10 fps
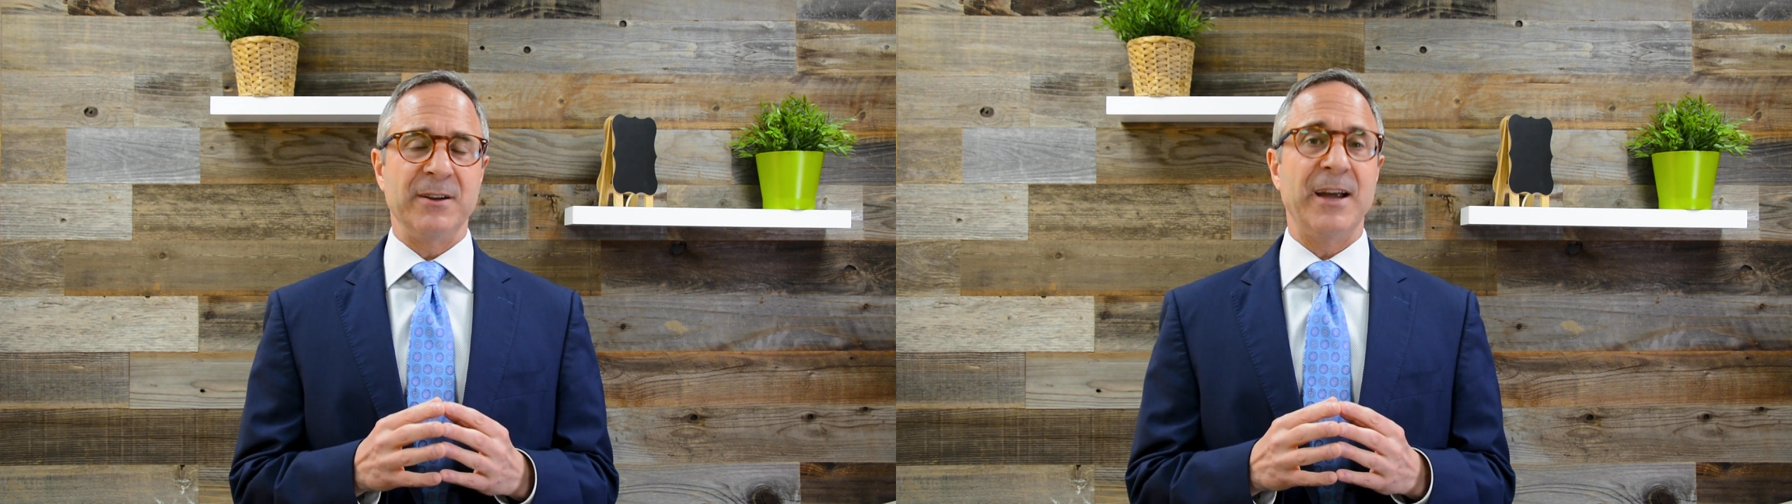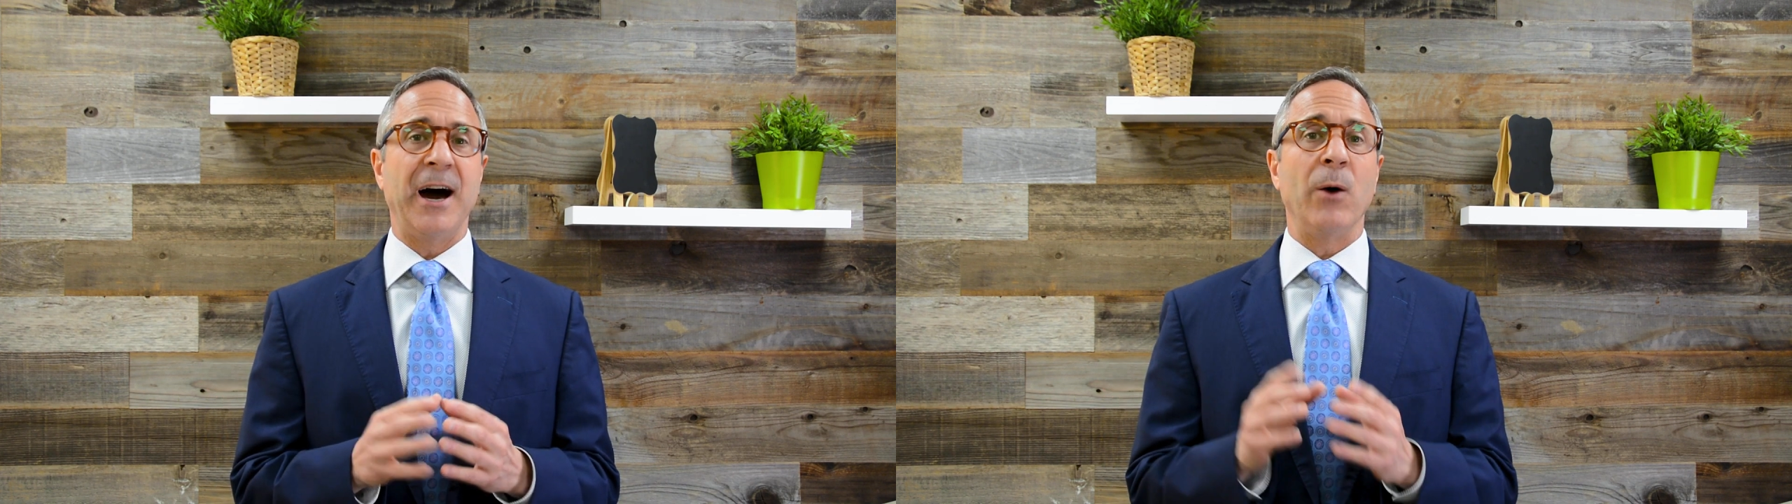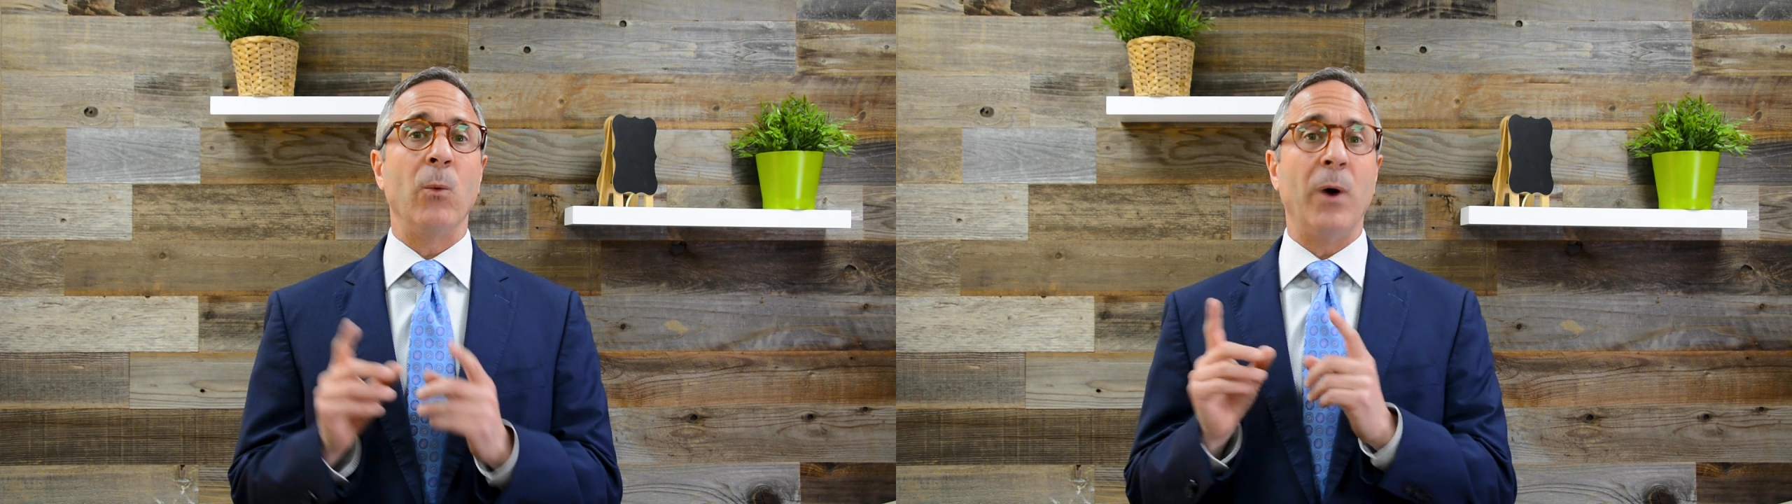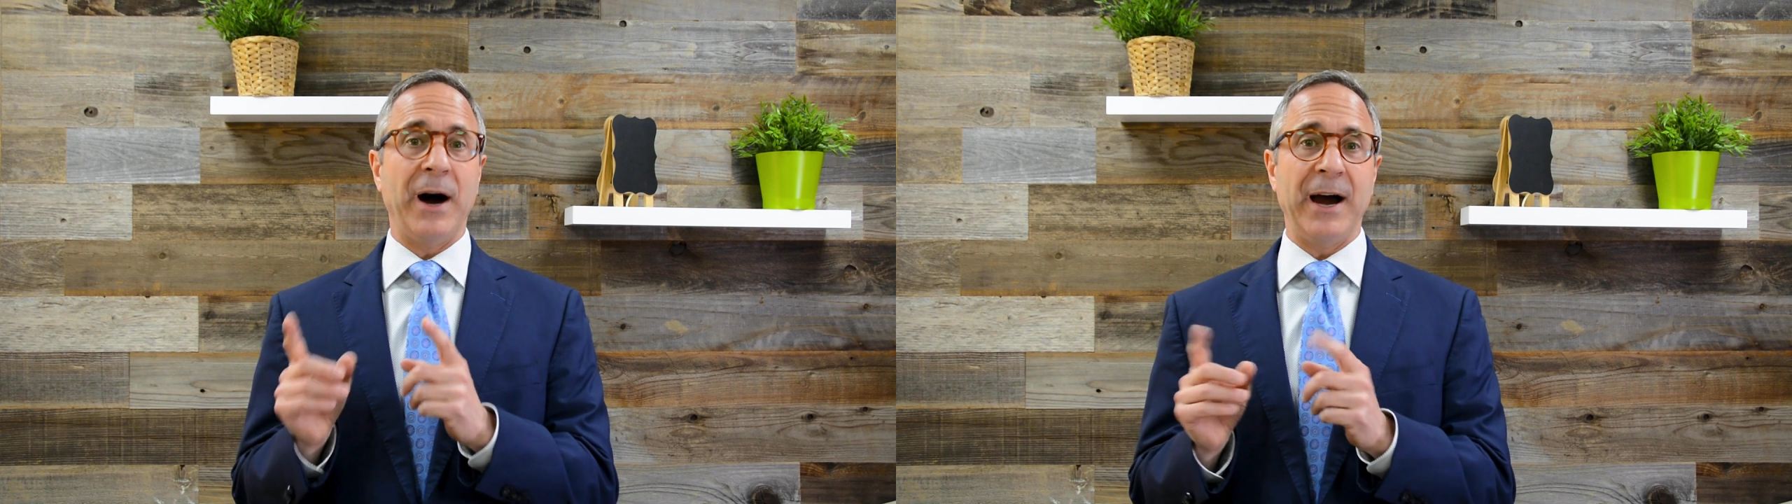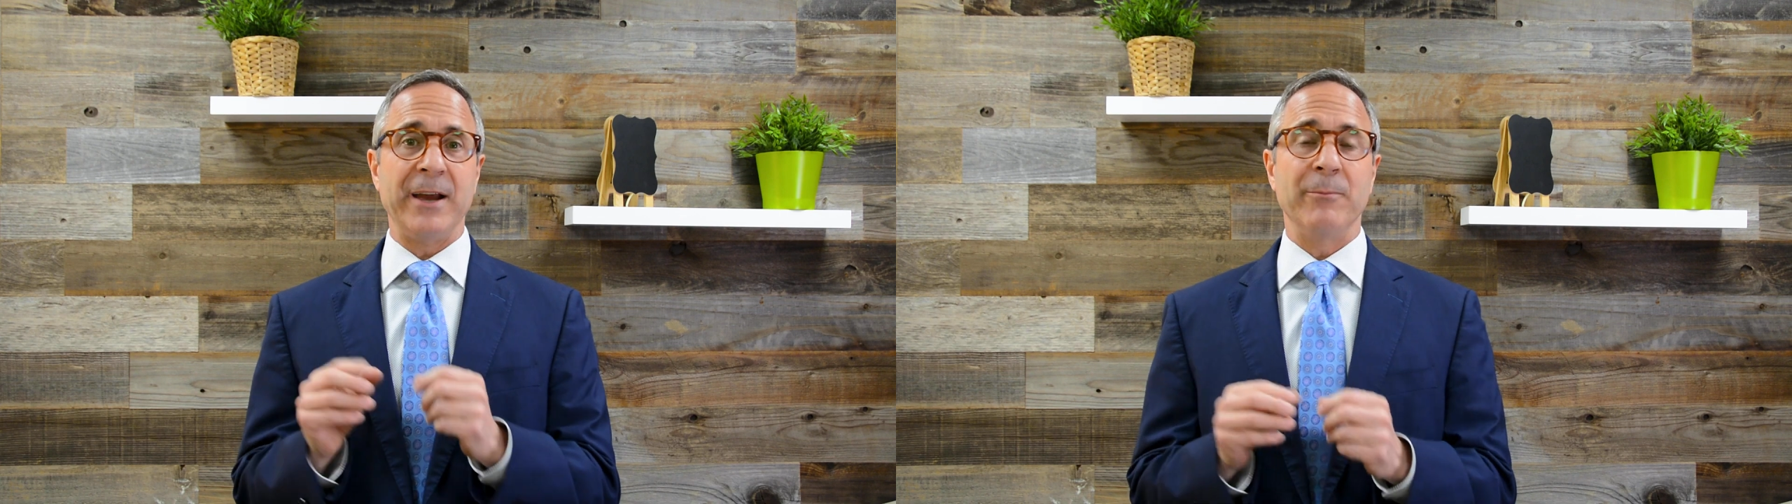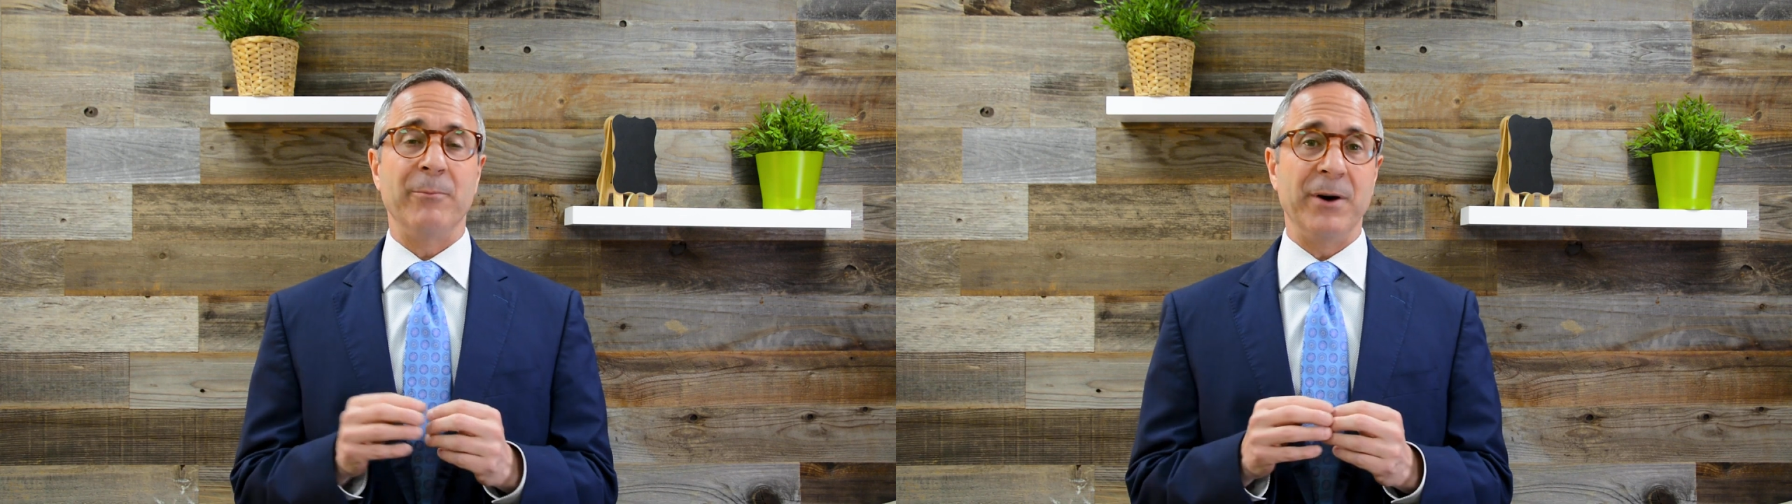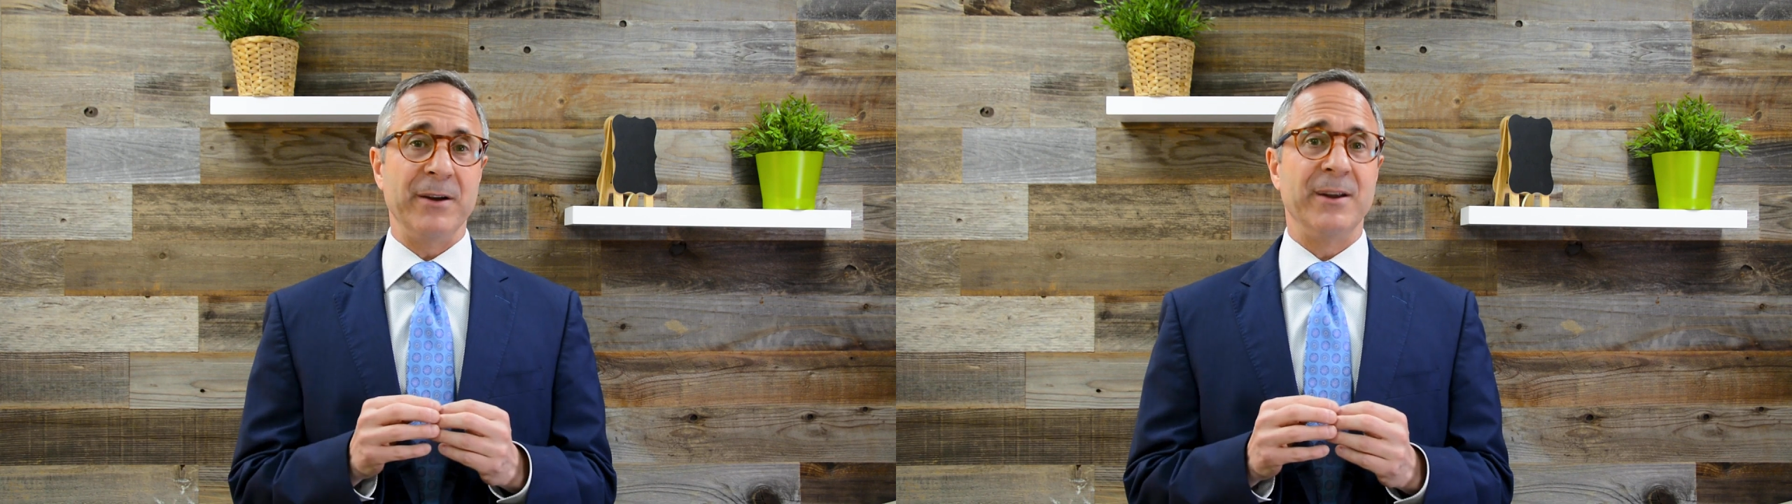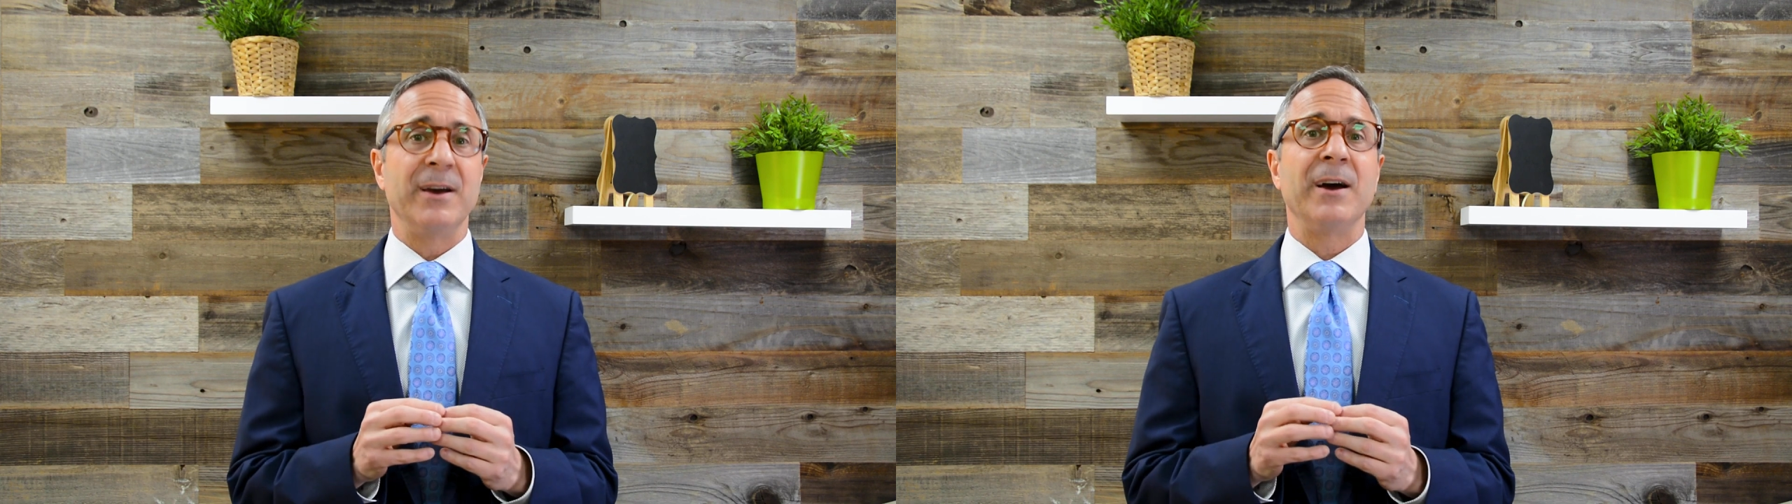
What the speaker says: Not why, but